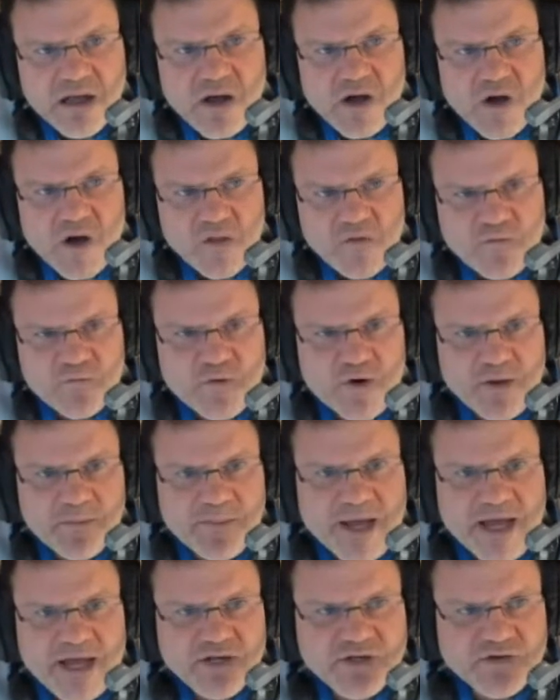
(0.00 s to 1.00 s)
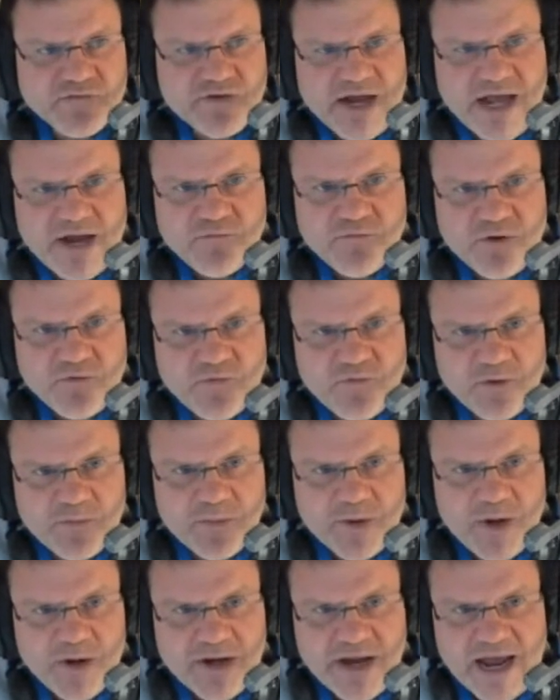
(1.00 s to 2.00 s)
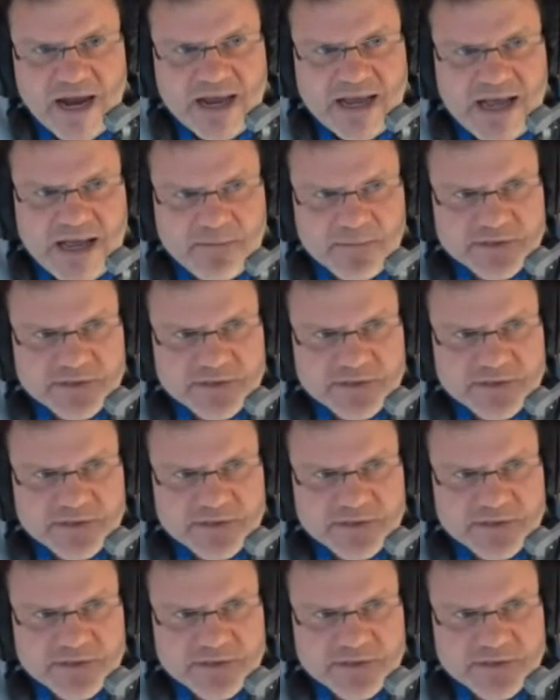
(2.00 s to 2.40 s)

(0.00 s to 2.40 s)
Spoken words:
on the front page of LandryFootball.com.